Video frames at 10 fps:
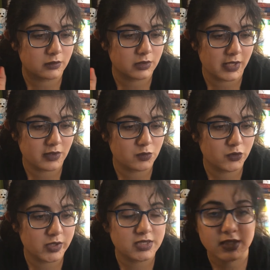Can't remember
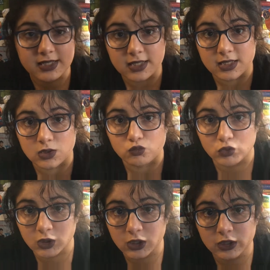who was. They said this is
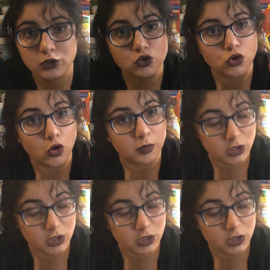really good, so I'm